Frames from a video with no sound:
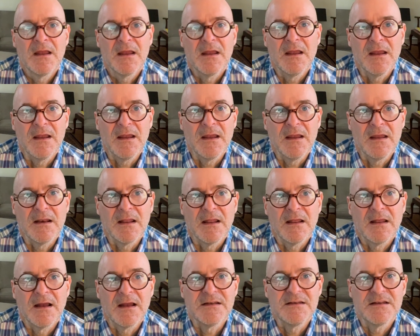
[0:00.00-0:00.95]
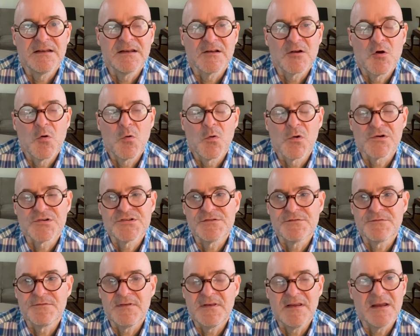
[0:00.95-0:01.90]
And I did a course
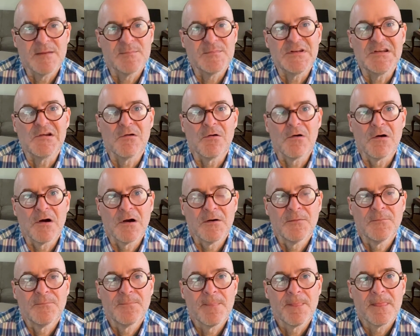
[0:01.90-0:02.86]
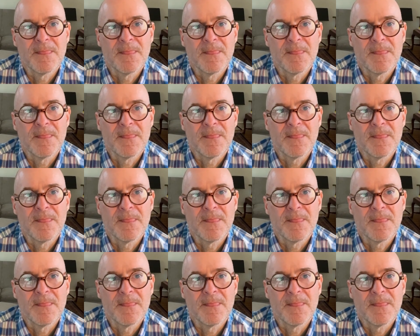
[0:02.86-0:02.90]
of EMDR,